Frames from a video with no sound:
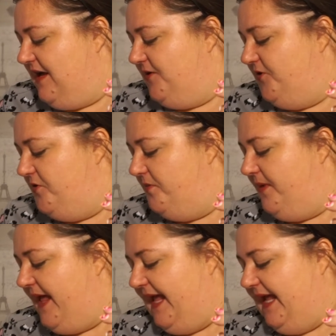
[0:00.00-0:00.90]

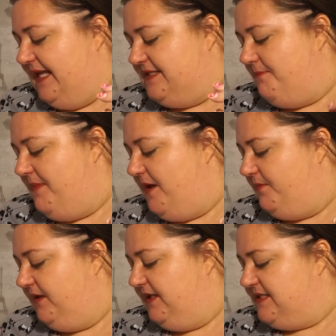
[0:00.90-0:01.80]
Number 8 is
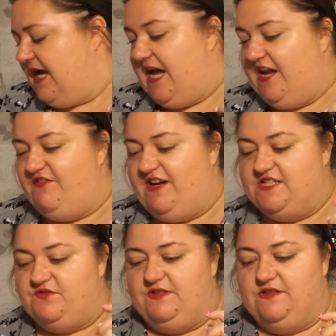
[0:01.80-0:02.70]
Maybelline's Eye
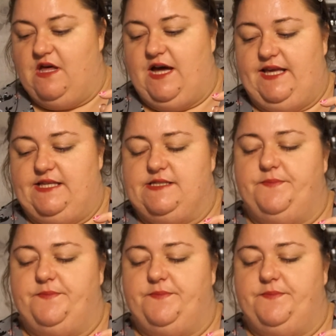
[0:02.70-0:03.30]
Eraser in Light.